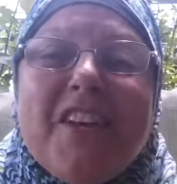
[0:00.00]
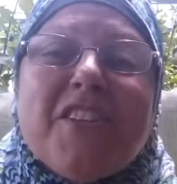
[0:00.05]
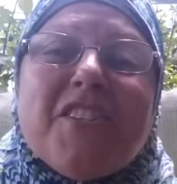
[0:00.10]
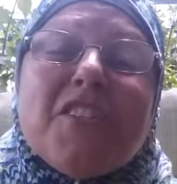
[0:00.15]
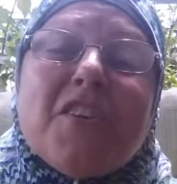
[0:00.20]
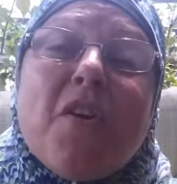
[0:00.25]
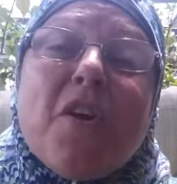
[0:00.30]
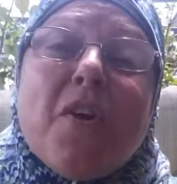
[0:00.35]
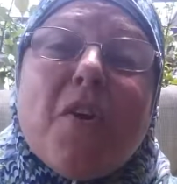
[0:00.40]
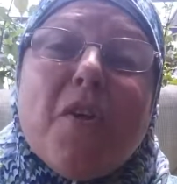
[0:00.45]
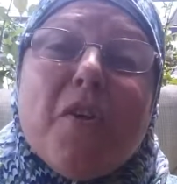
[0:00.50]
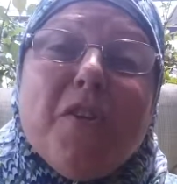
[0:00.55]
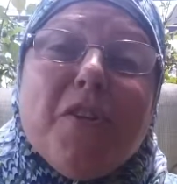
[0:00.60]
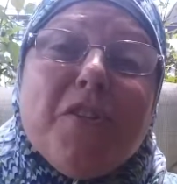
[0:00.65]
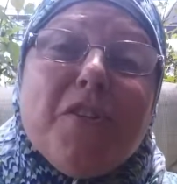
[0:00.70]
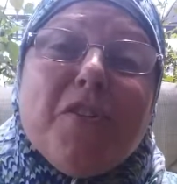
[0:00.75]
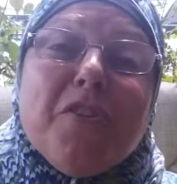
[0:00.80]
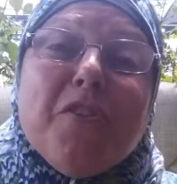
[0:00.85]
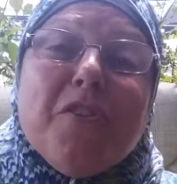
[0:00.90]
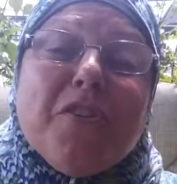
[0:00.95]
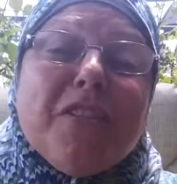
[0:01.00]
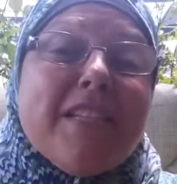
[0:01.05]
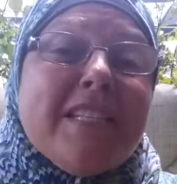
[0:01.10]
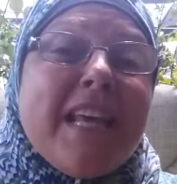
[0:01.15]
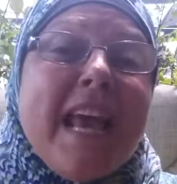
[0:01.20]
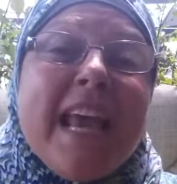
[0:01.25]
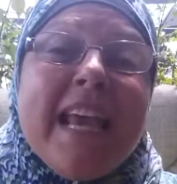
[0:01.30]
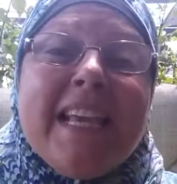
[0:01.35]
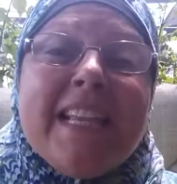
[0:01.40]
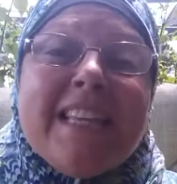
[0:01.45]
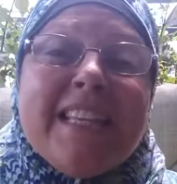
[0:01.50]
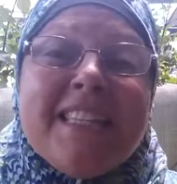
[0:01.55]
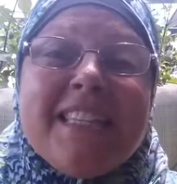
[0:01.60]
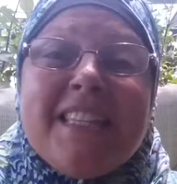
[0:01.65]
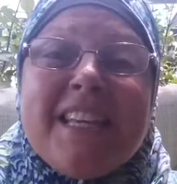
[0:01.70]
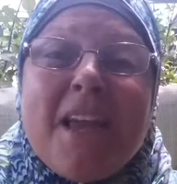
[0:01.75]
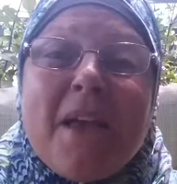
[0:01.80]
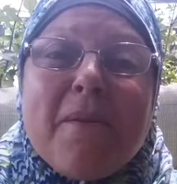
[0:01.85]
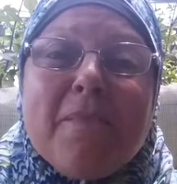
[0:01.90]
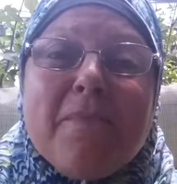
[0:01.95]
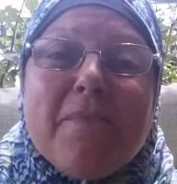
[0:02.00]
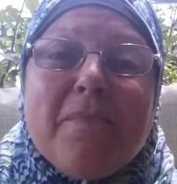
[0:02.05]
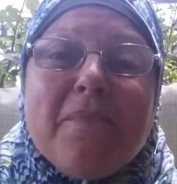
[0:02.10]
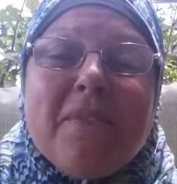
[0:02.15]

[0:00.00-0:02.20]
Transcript: So I urge you to take the step,